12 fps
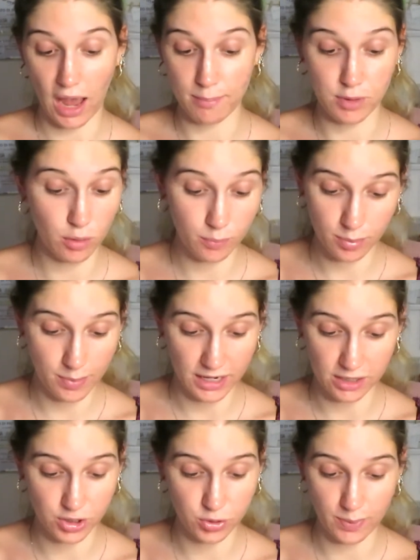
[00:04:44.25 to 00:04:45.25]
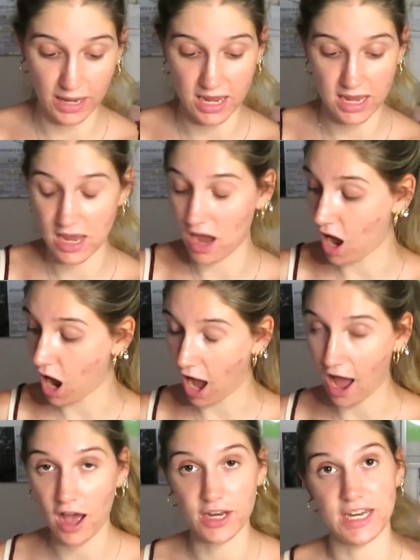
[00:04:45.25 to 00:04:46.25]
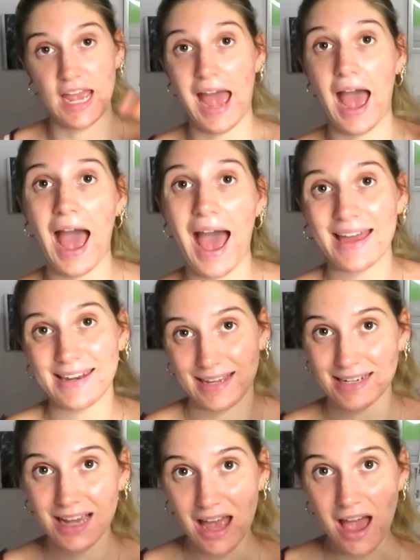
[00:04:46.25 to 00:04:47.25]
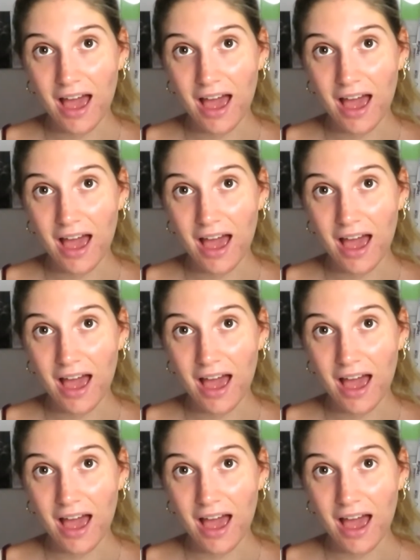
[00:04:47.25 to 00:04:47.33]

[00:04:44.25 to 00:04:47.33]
am not prepared to pay an added